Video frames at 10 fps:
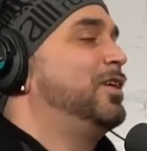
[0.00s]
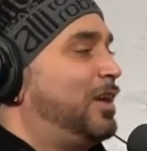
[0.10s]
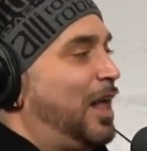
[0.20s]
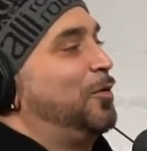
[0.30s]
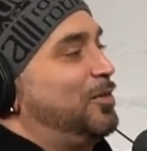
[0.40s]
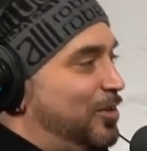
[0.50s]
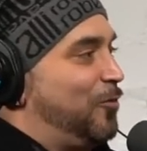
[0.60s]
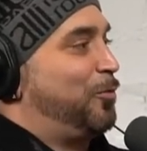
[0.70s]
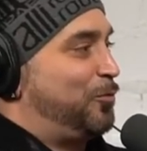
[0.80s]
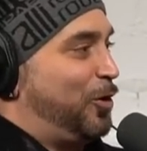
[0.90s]
Holler at Self
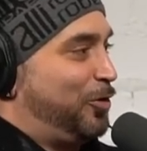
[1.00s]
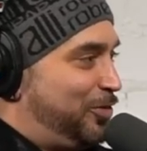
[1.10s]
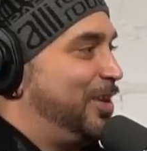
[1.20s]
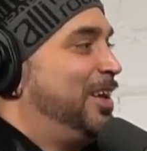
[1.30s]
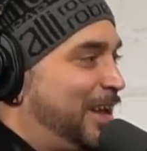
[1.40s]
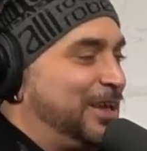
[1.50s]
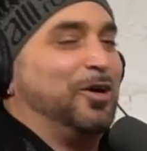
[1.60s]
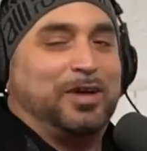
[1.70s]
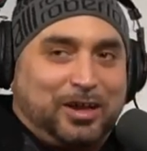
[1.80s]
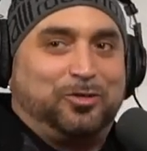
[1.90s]
Provoked. He
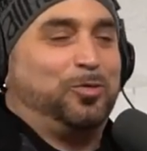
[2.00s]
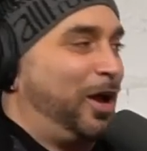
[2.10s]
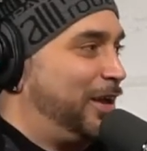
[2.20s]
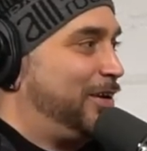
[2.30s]
gonna get you right.